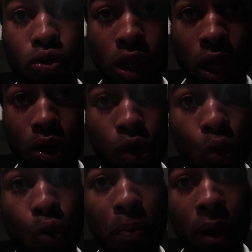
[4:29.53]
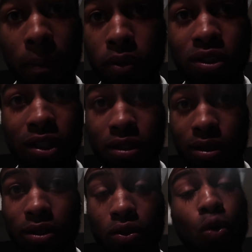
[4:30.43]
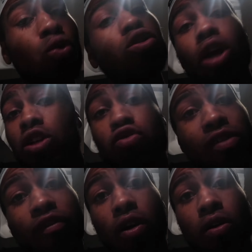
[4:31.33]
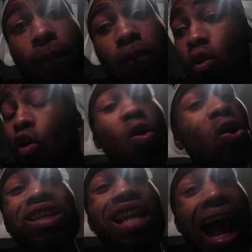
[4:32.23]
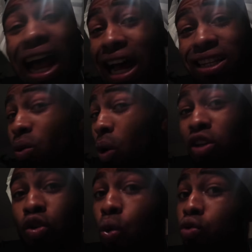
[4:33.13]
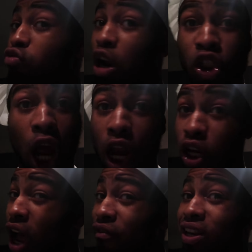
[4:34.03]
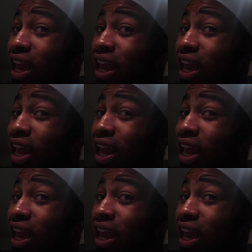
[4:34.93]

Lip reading: Sun all-purpose seasoning, or Dunn's River, or I see one called Rajal the other